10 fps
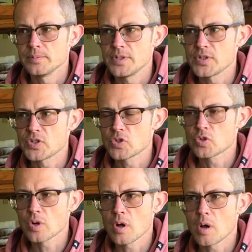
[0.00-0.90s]
It's
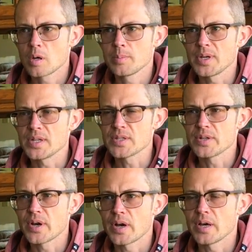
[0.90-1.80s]
strong, but it's
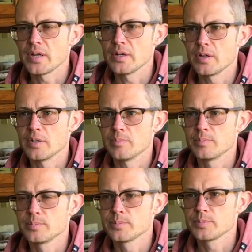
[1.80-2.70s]
not,
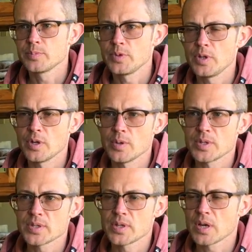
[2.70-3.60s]

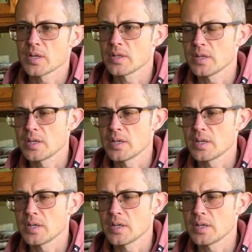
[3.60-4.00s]
it's not,